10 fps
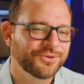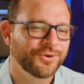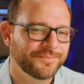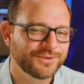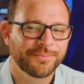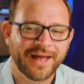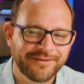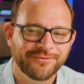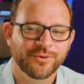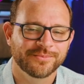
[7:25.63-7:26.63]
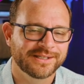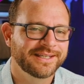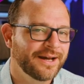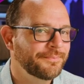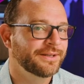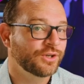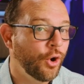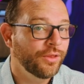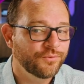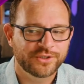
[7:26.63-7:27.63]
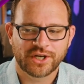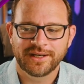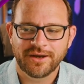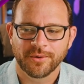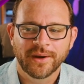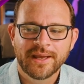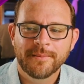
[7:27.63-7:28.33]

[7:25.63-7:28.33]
crypto platforms and companies, all of which I know.